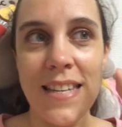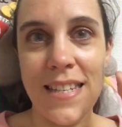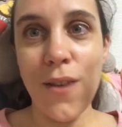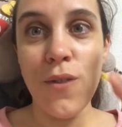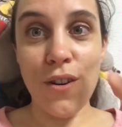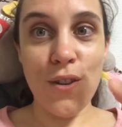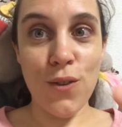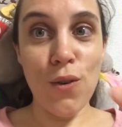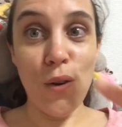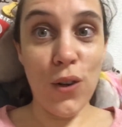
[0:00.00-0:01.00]
they were
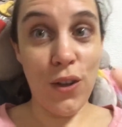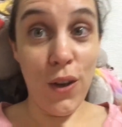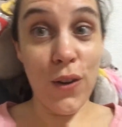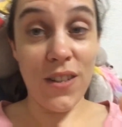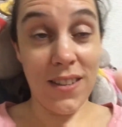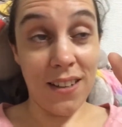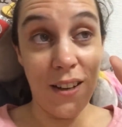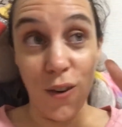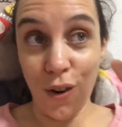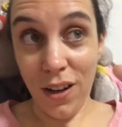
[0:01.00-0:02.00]
so cute that I
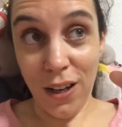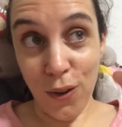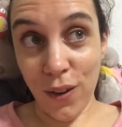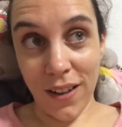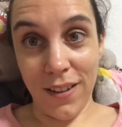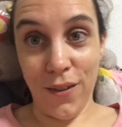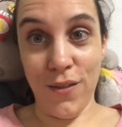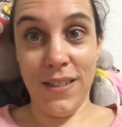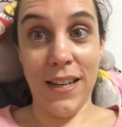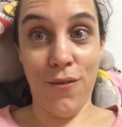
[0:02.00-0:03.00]
only look at
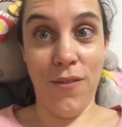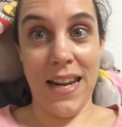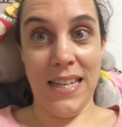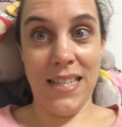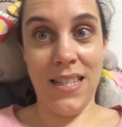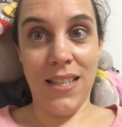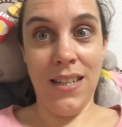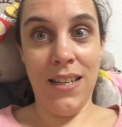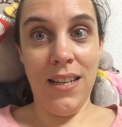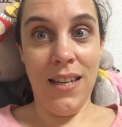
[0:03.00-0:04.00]
their face.
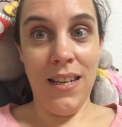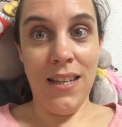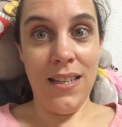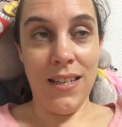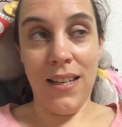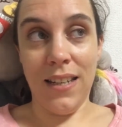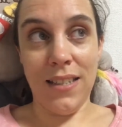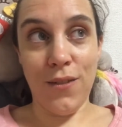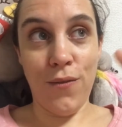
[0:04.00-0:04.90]
Like, the